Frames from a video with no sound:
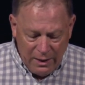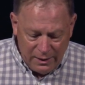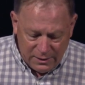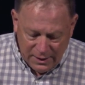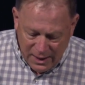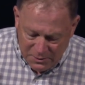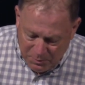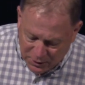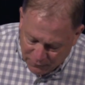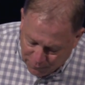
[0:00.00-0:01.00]
and it says,
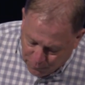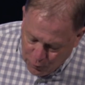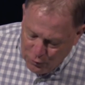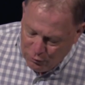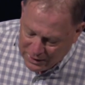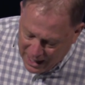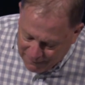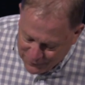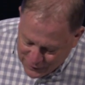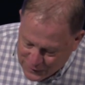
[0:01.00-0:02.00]
"But the fruit
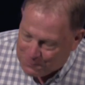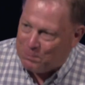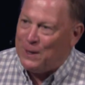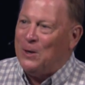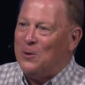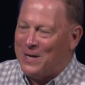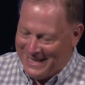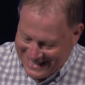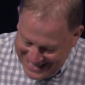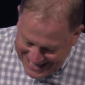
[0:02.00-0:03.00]
of the
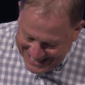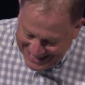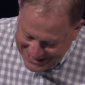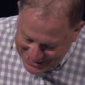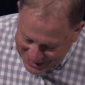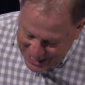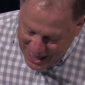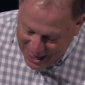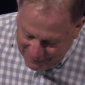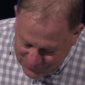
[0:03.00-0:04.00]
Spirit is
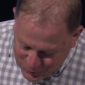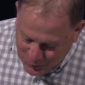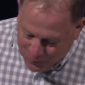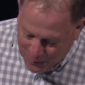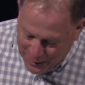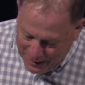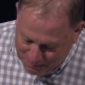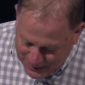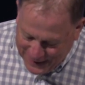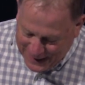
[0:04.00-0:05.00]
love, joy,
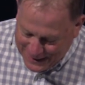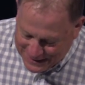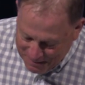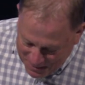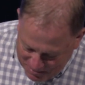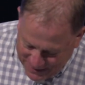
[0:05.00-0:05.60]
peace,